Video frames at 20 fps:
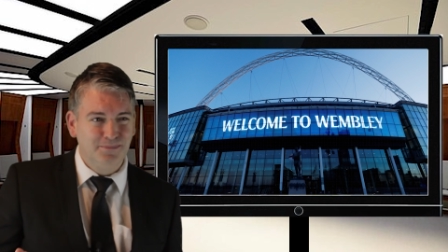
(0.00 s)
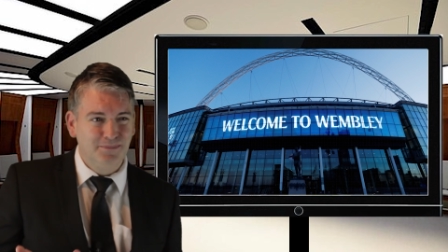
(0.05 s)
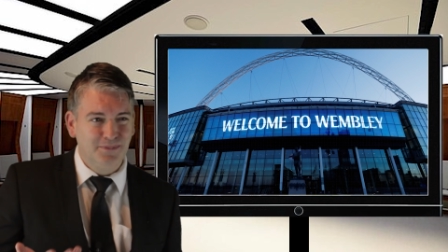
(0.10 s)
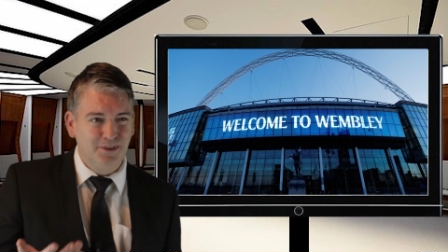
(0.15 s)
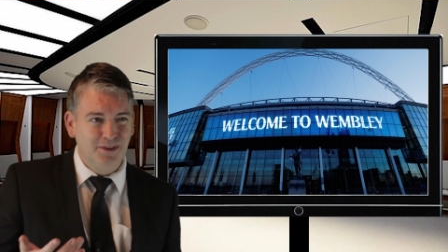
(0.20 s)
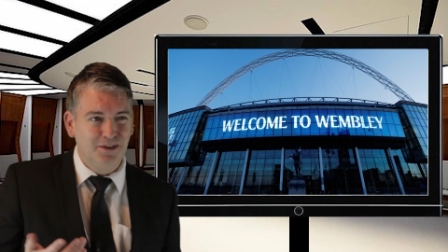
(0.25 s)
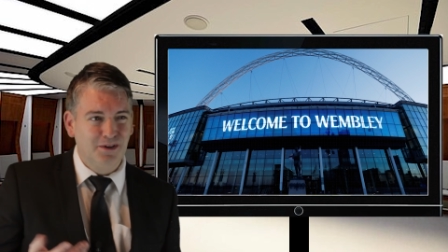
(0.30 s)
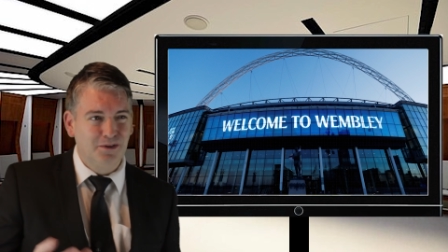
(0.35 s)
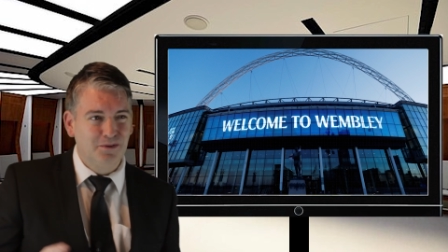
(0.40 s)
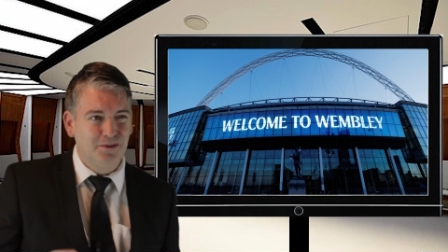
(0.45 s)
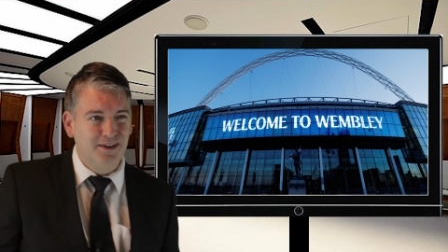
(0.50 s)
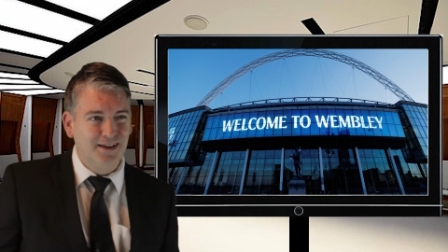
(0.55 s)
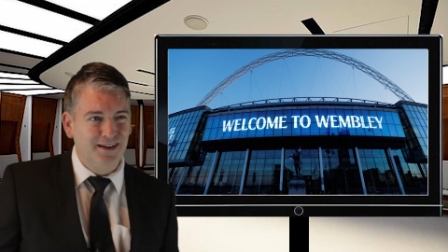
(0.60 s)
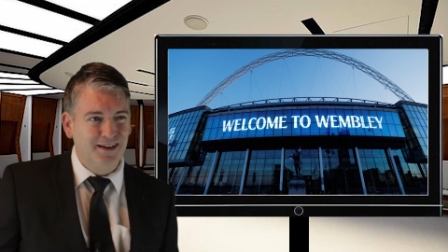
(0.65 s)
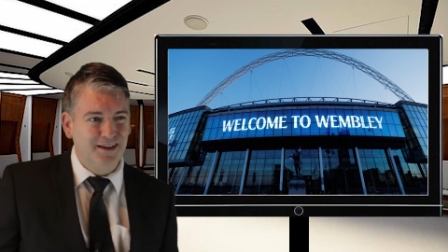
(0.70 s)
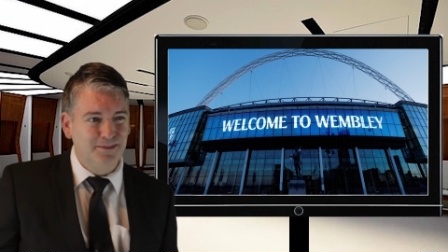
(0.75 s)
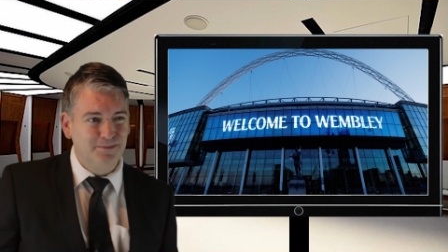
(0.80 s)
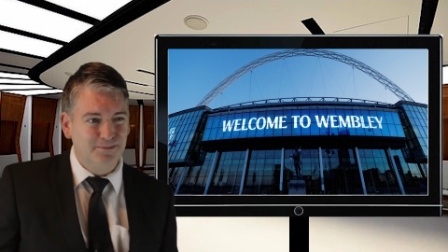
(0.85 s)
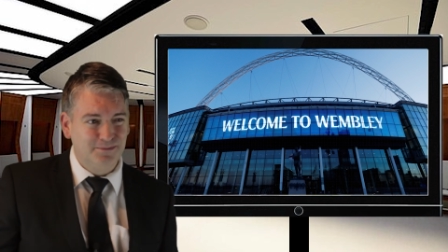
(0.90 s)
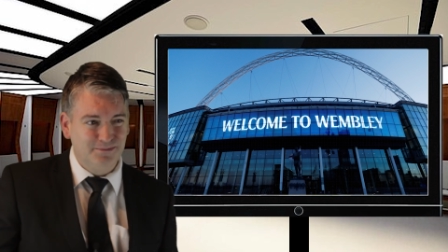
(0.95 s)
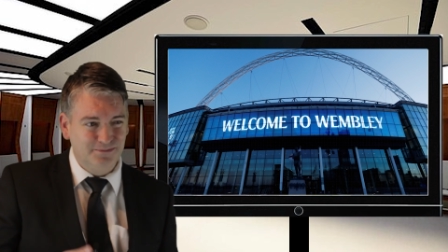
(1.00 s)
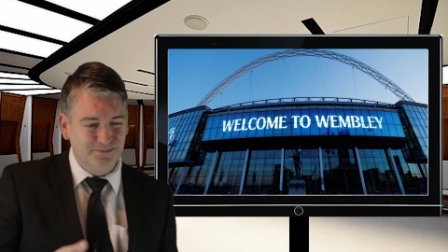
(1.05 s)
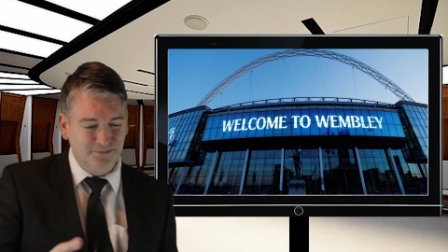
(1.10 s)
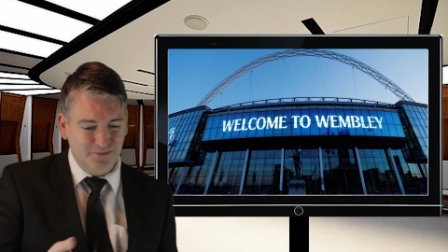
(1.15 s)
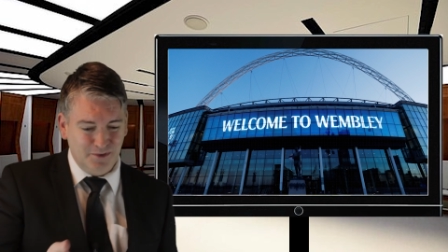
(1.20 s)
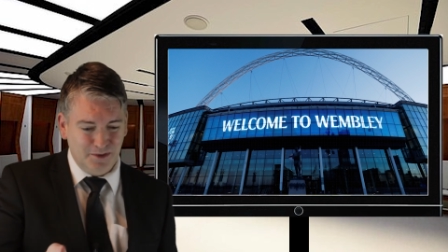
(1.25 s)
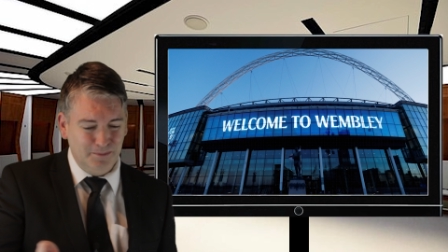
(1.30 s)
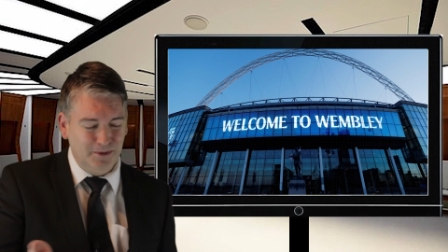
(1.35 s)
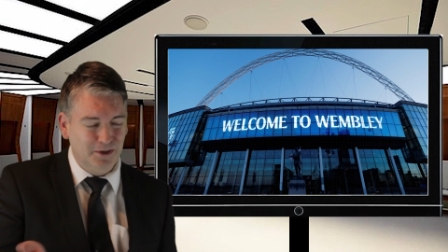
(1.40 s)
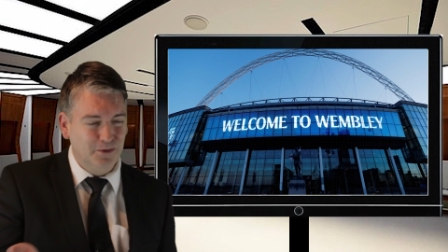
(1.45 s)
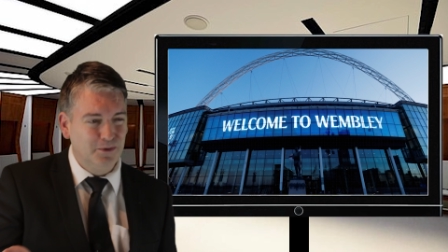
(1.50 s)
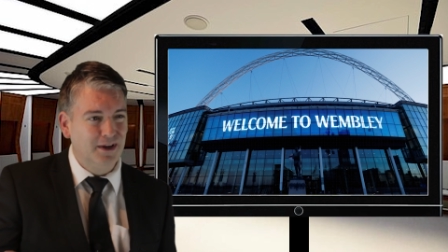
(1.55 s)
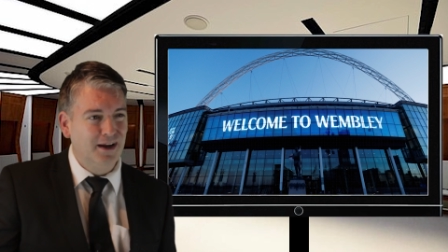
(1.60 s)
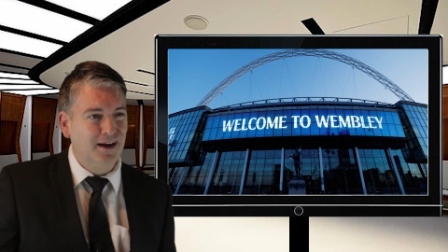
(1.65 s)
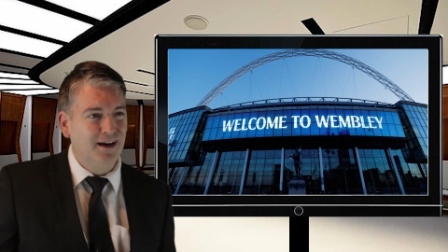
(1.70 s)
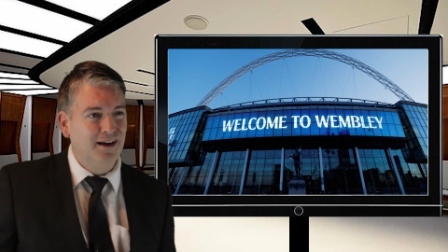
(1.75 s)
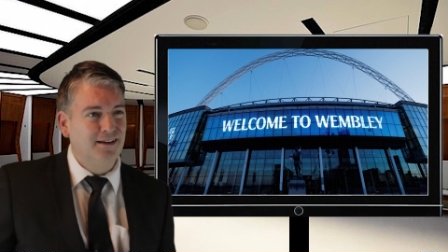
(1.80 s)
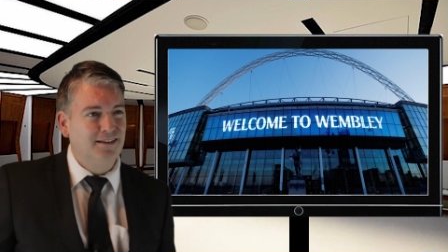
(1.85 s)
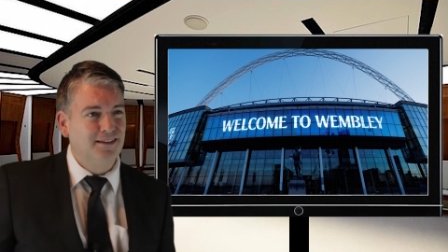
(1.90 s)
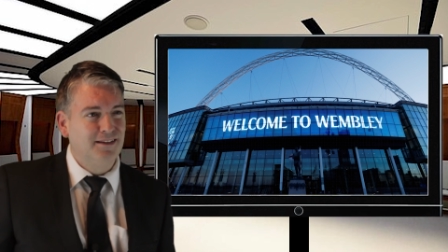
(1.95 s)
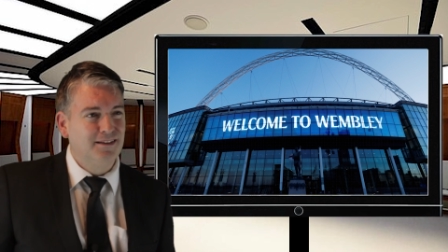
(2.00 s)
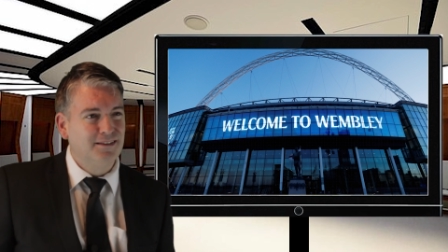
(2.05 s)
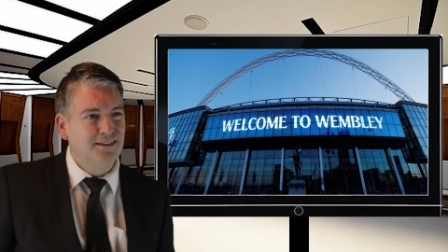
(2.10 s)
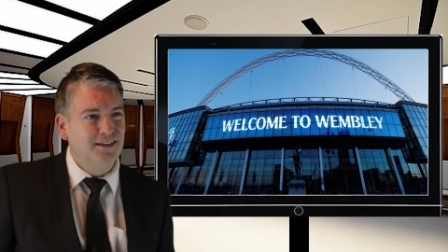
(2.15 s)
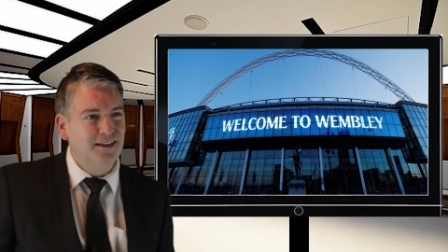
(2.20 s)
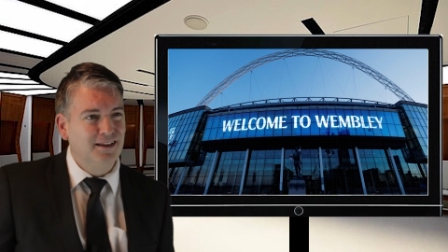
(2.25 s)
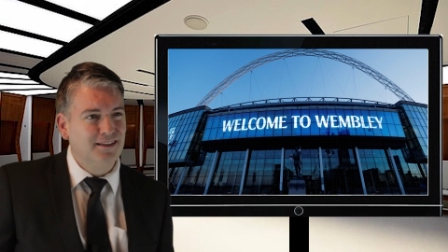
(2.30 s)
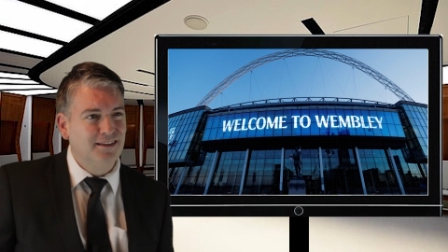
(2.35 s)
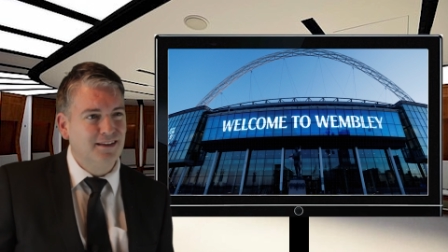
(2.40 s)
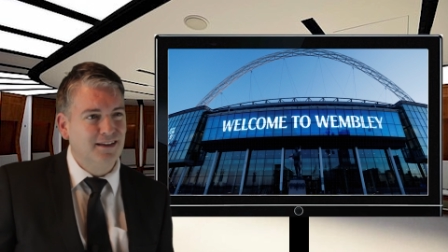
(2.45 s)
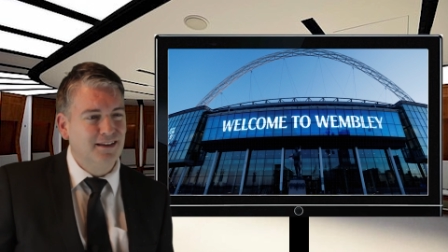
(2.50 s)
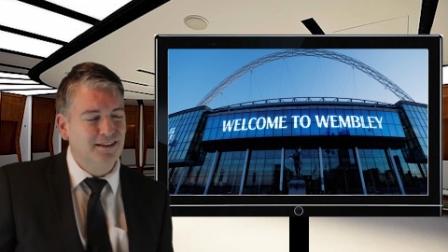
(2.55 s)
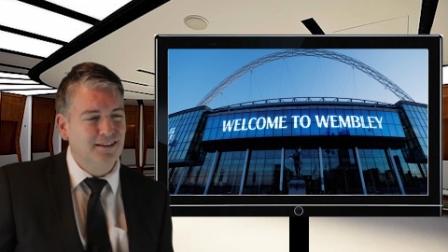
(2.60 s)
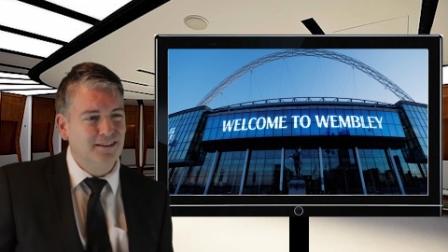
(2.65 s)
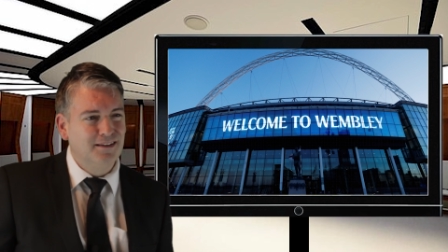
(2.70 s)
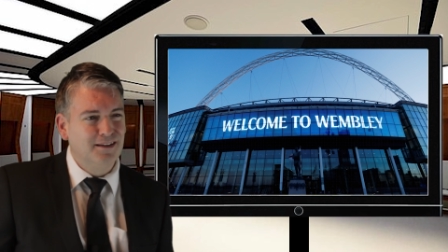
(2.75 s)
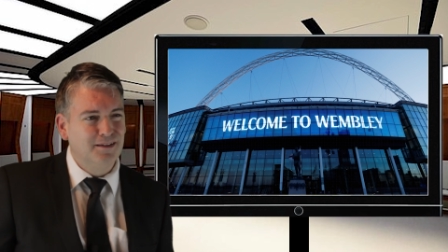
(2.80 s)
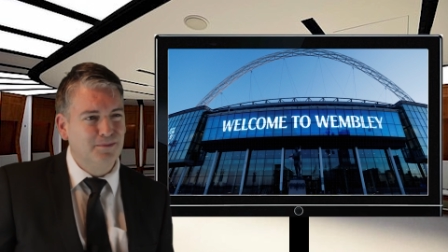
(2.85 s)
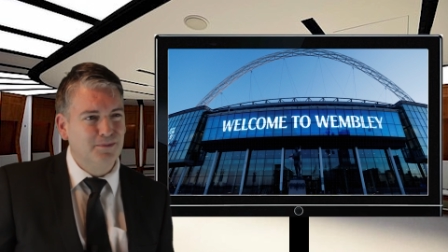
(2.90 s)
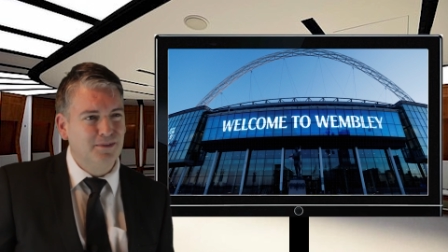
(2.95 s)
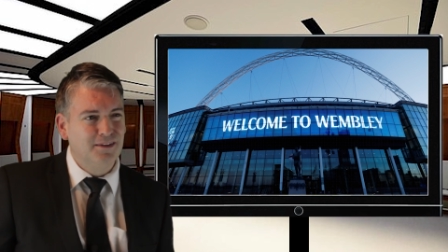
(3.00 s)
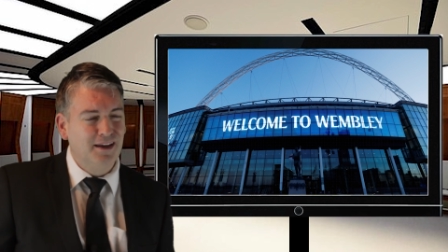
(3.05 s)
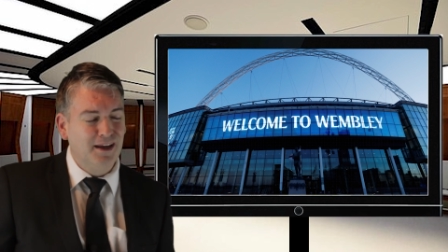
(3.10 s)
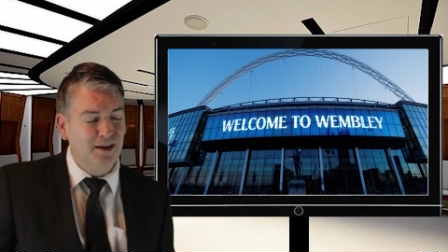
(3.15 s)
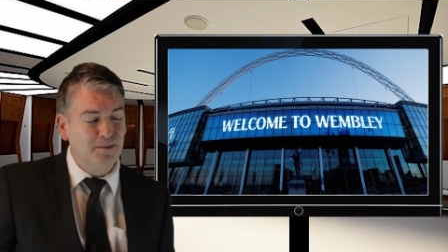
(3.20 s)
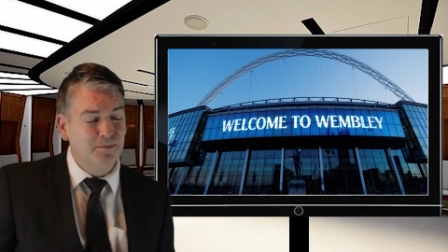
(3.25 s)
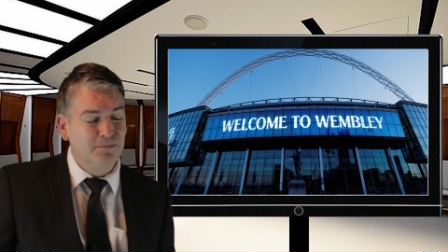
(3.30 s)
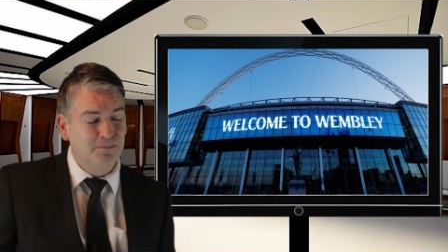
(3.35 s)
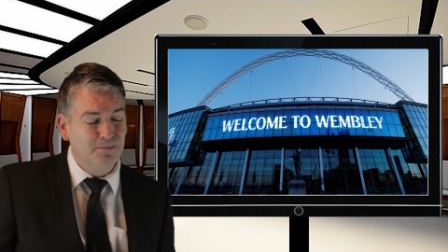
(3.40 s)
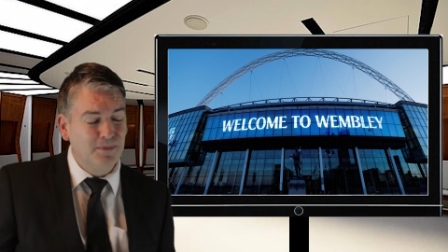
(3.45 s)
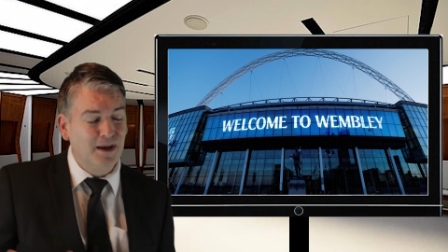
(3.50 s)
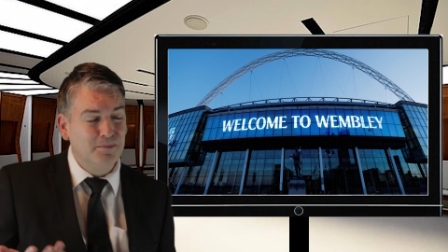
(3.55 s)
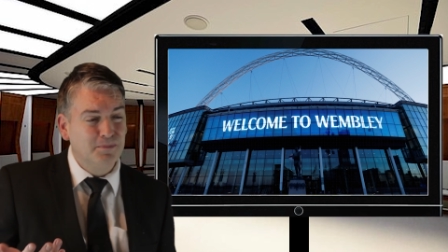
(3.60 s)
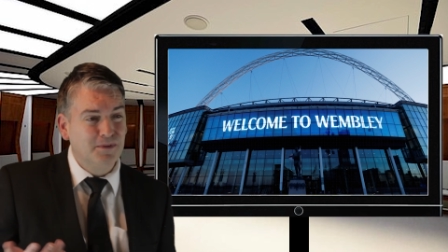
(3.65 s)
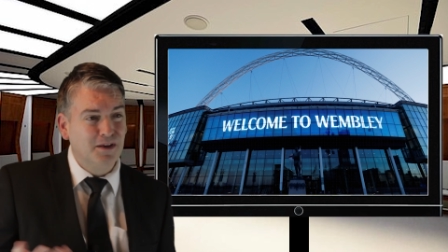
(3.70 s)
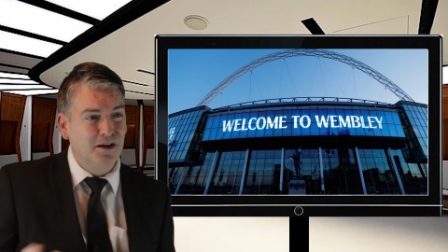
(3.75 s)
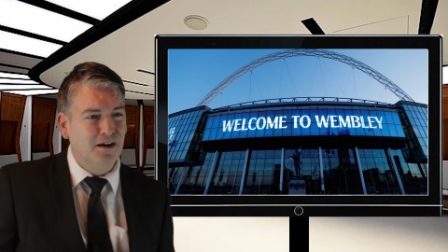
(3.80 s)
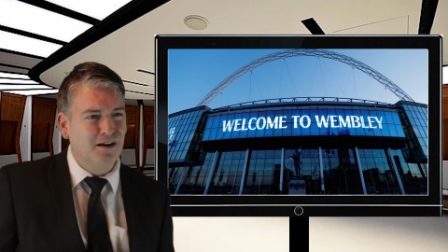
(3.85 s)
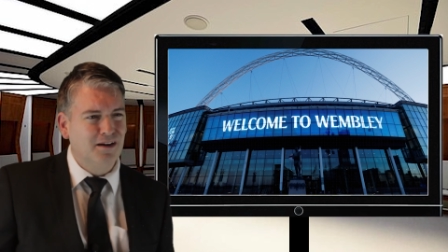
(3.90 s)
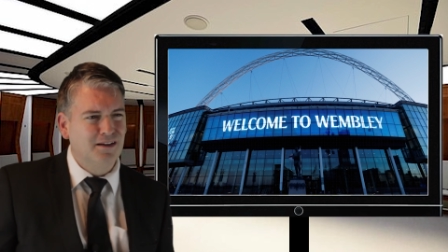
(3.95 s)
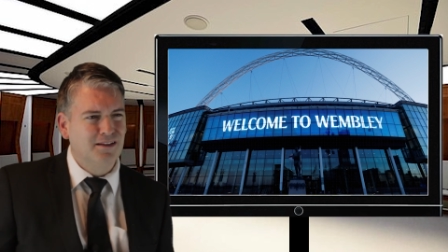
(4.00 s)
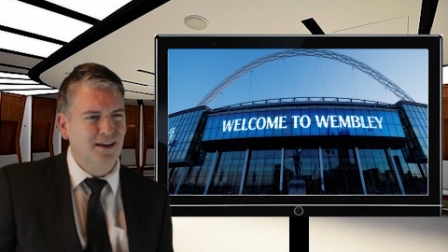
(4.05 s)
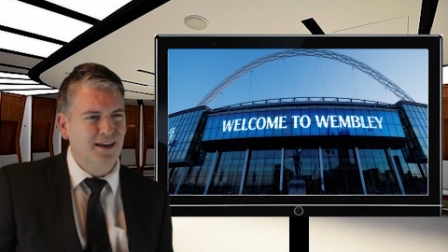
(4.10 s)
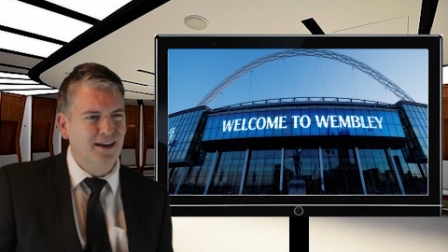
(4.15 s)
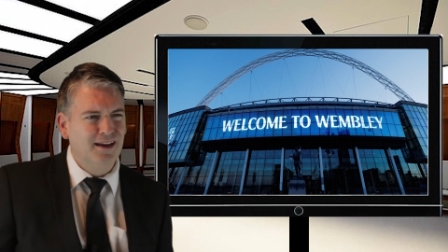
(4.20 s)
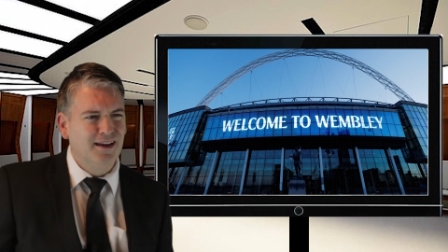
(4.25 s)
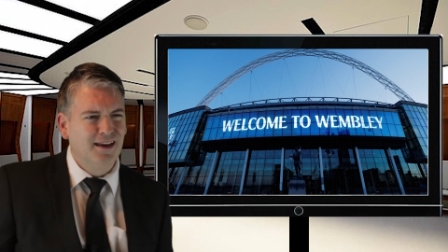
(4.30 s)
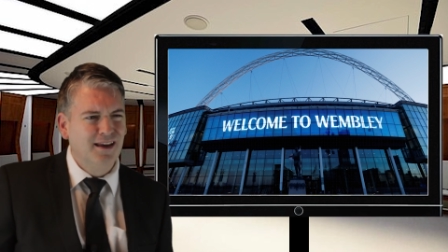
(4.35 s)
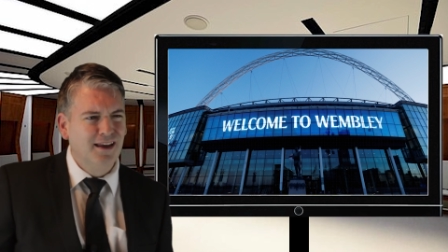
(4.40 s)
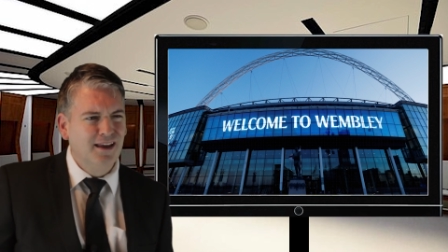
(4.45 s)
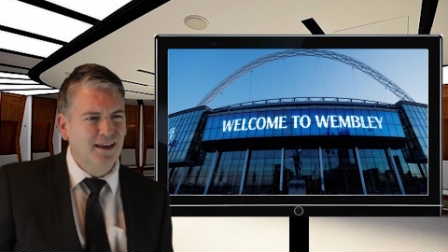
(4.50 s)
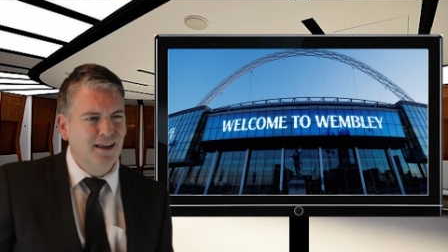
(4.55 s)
you know the what I'm doing here, the the, the team pep talk thing,